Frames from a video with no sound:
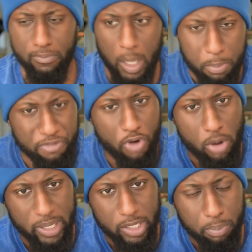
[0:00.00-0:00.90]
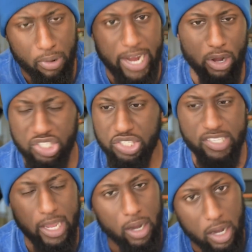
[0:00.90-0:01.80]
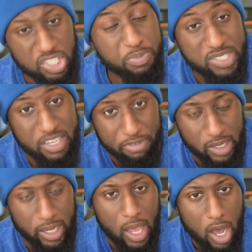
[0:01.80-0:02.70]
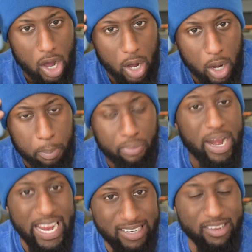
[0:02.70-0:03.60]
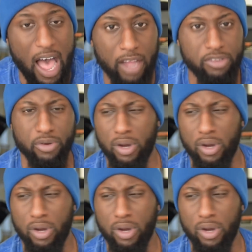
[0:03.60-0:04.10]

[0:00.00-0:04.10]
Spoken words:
preferably in the brain, I should say specifically, a brain doctor,